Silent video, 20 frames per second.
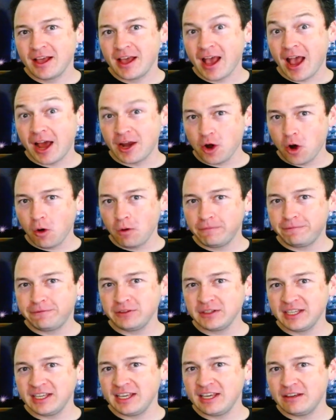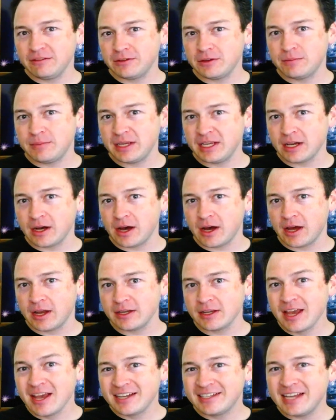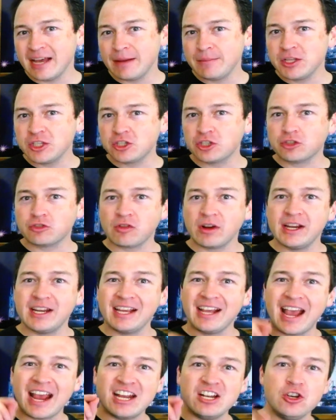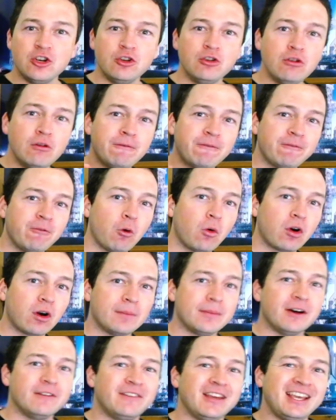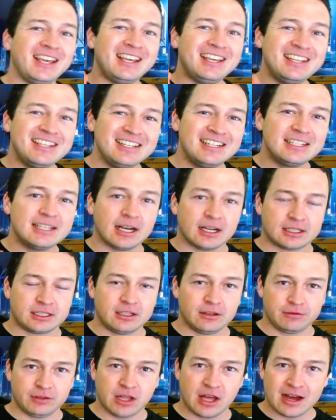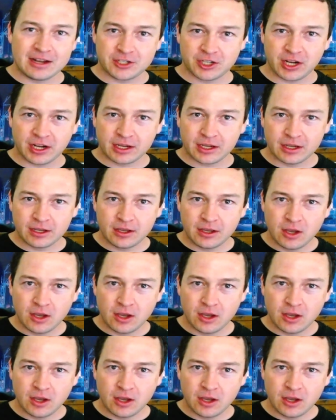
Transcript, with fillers: and hopefully even beyond, demonstrating a new form of inductive logic,